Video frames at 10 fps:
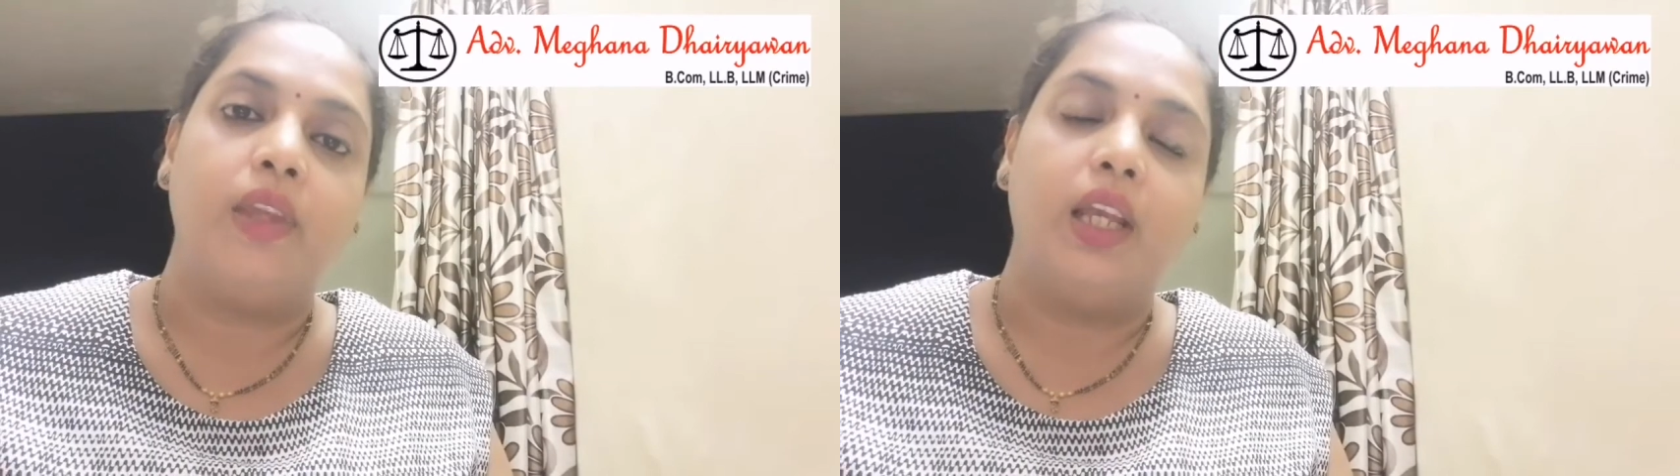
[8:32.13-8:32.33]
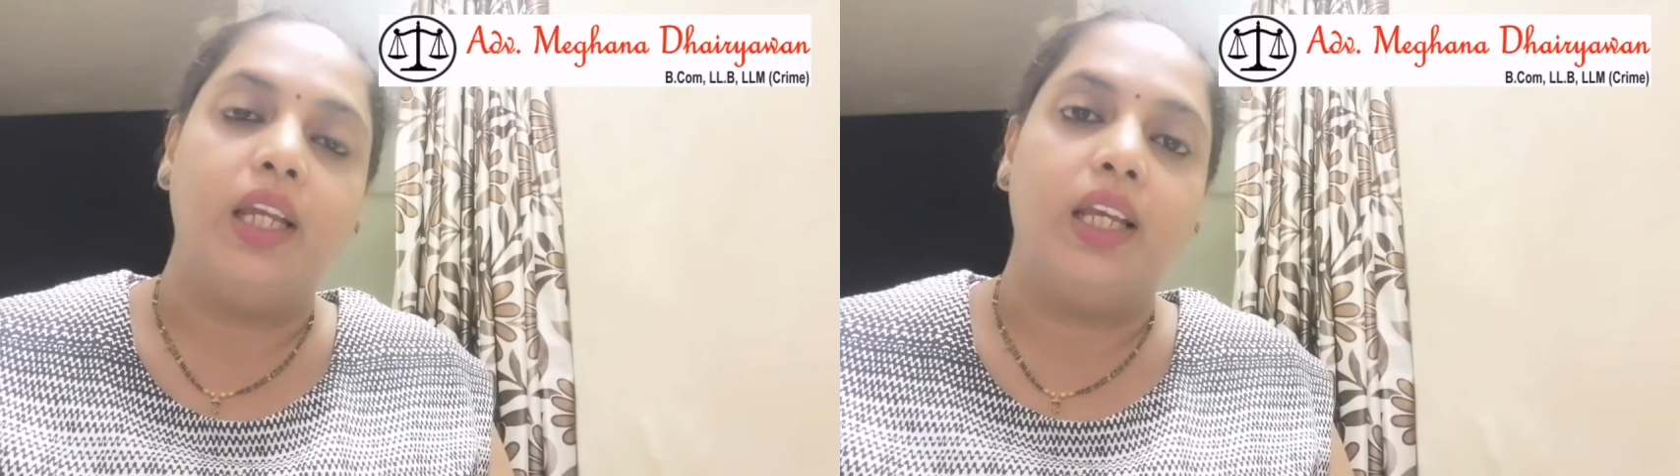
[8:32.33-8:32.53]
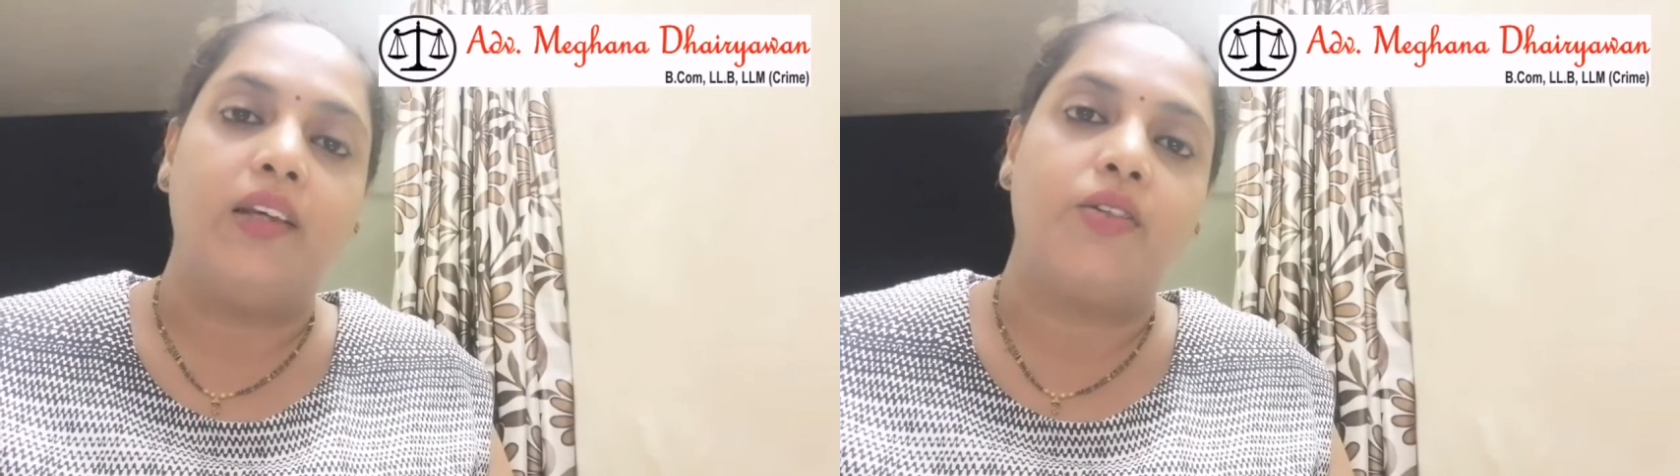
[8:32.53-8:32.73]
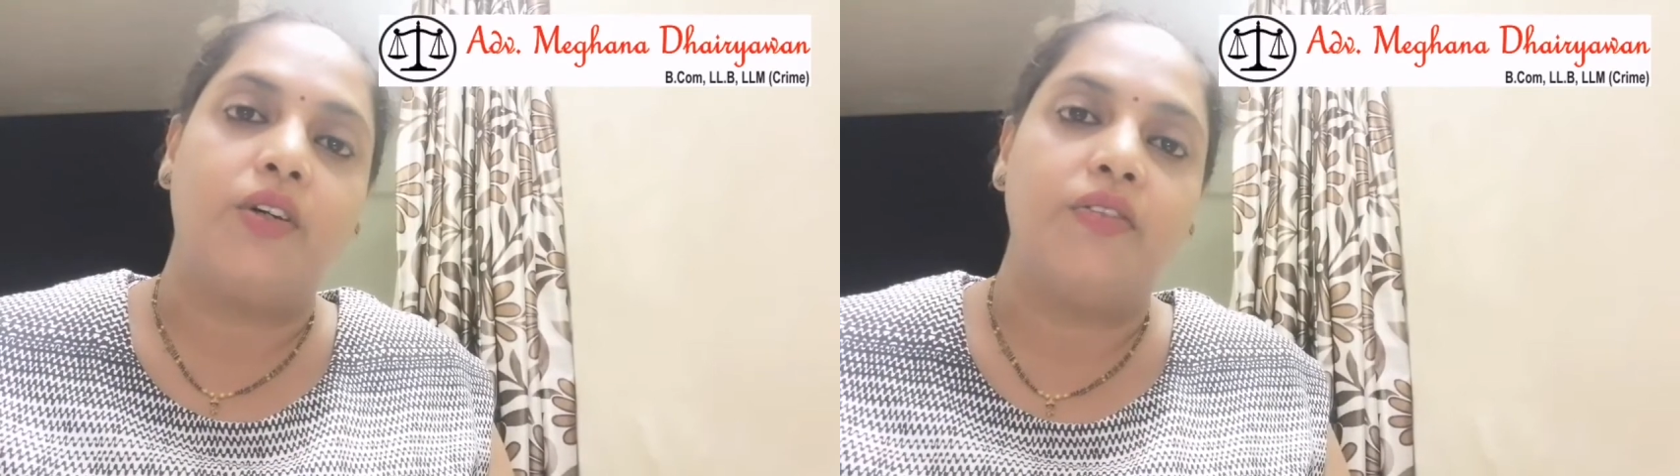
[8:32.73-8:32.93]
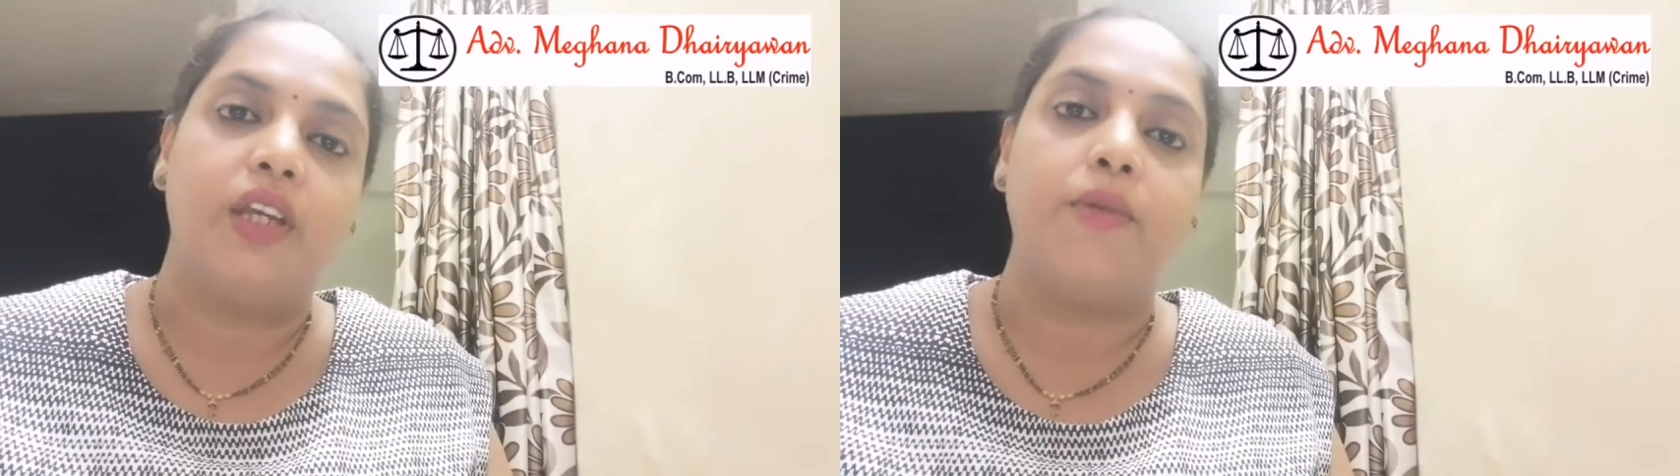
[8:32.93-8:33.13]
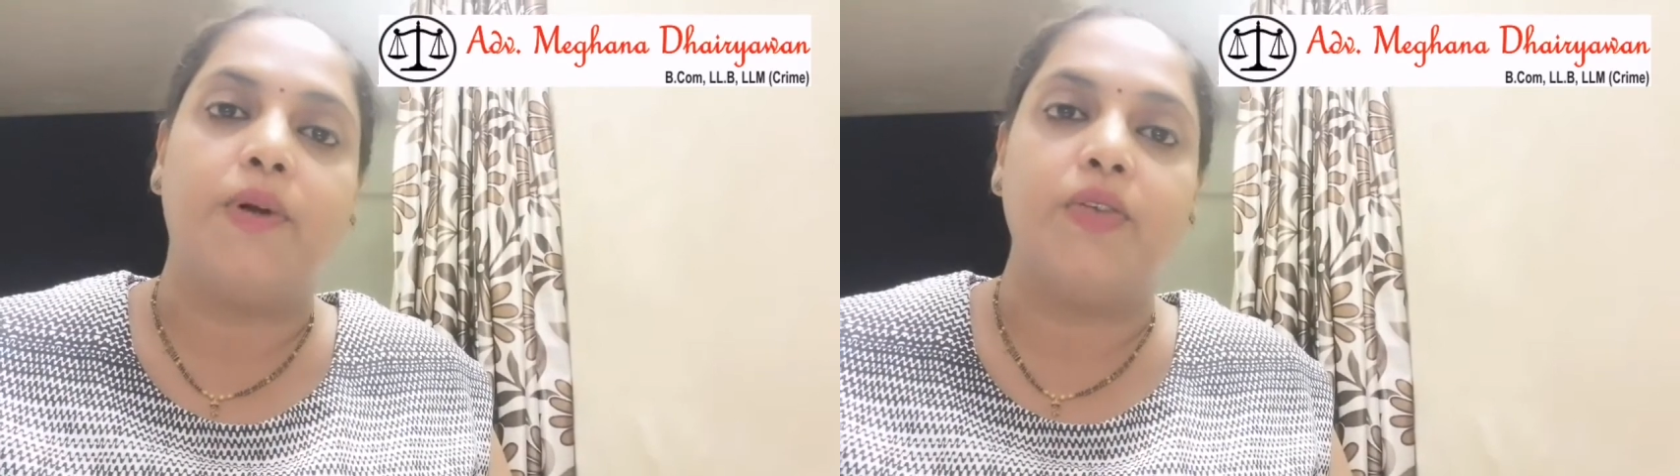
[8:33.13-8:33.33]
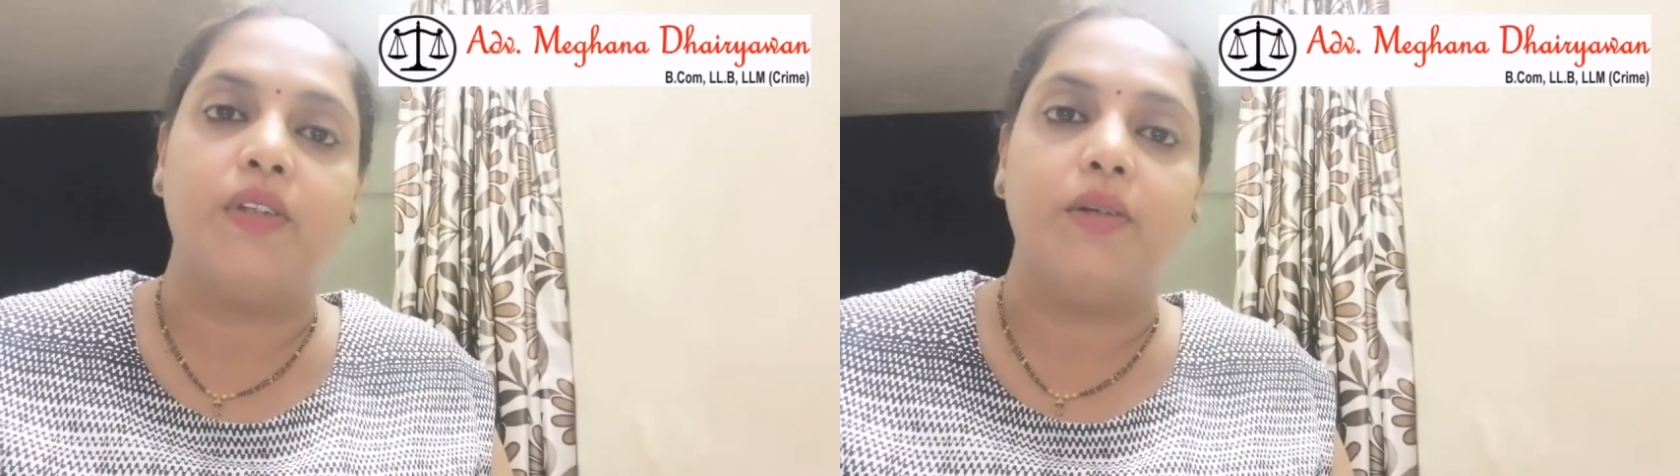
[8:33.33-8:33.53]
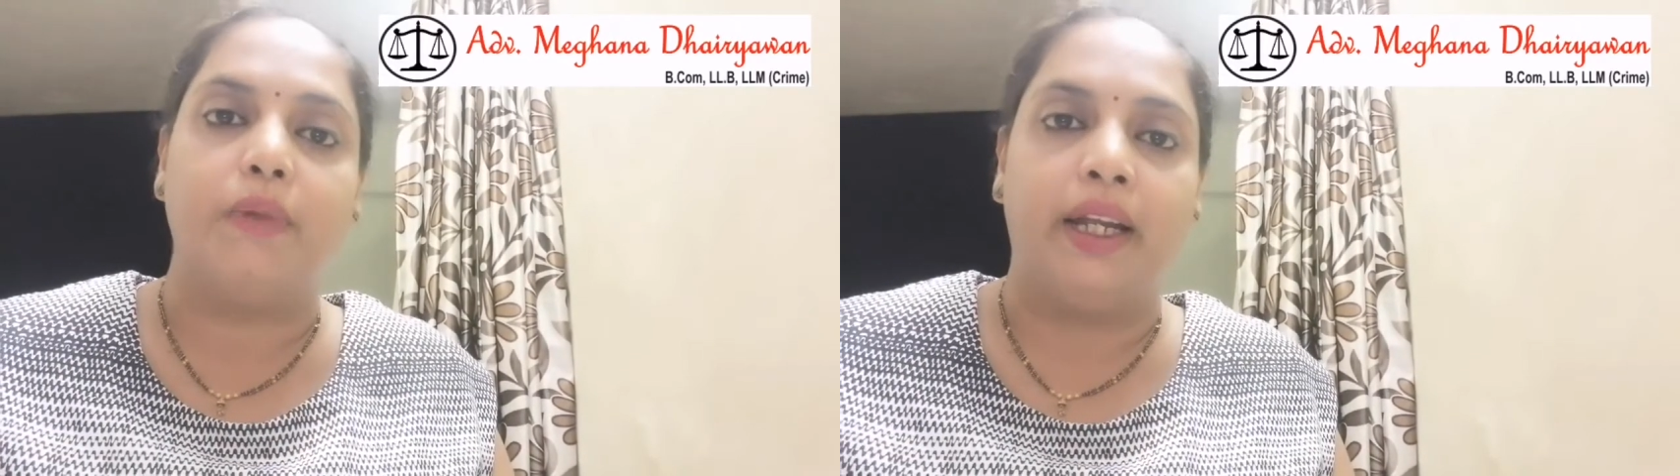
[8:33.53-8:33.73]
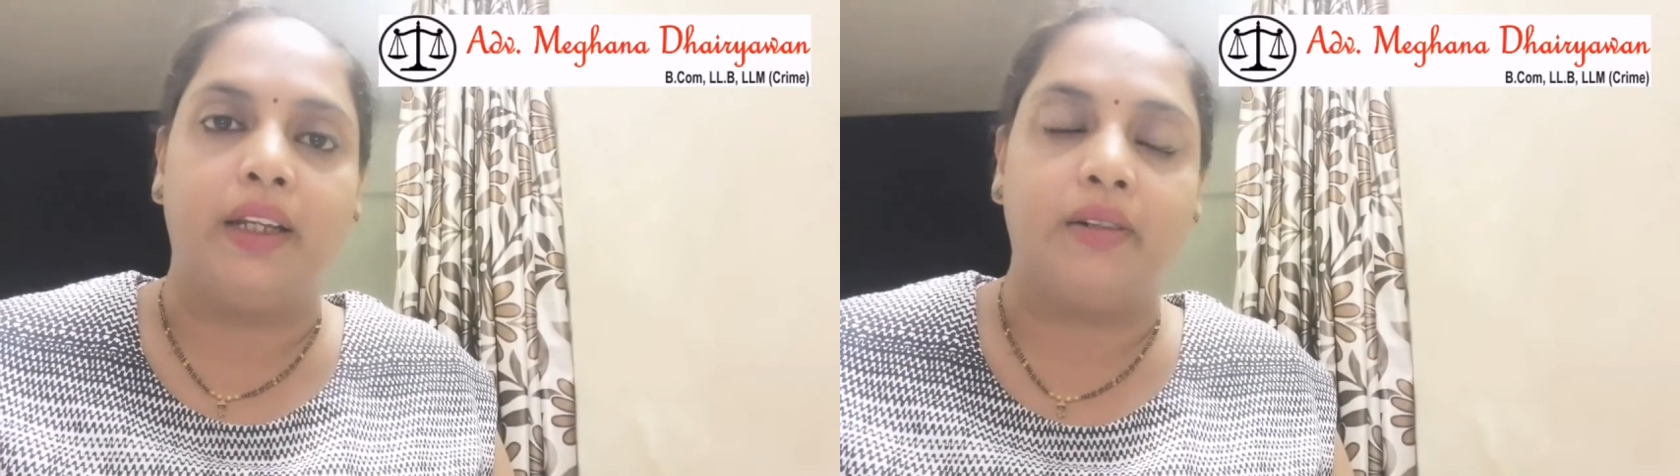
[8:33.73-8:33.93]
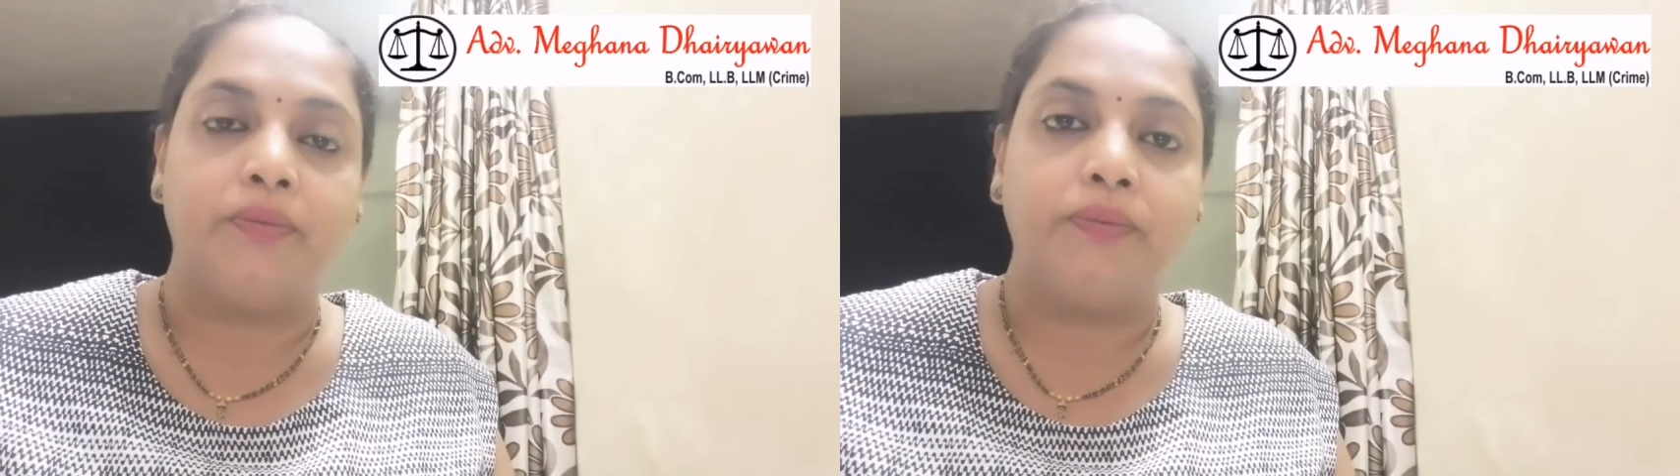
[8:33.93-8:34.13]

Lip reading: in case of check bouncing matter.